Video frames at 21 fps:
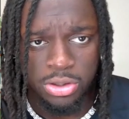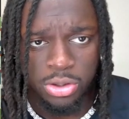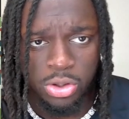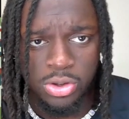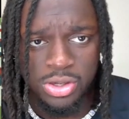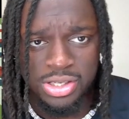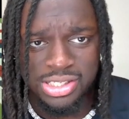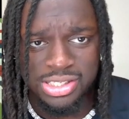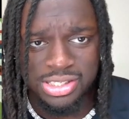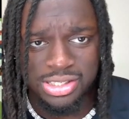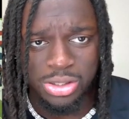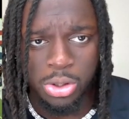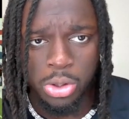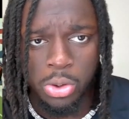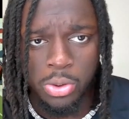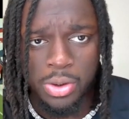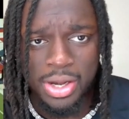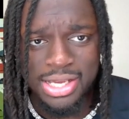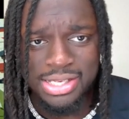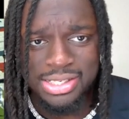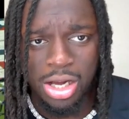the who four. Is,
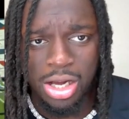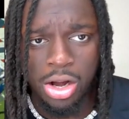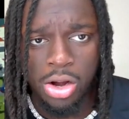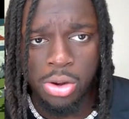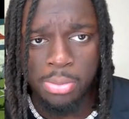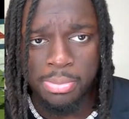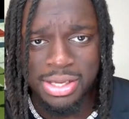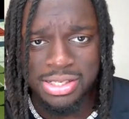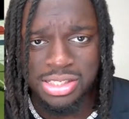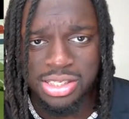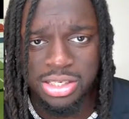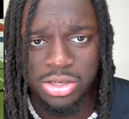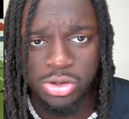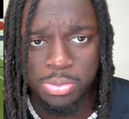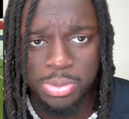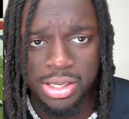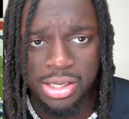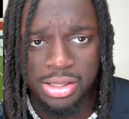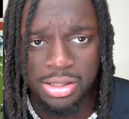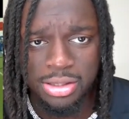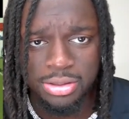who is Ole Miss
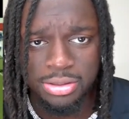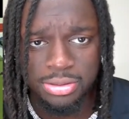QB?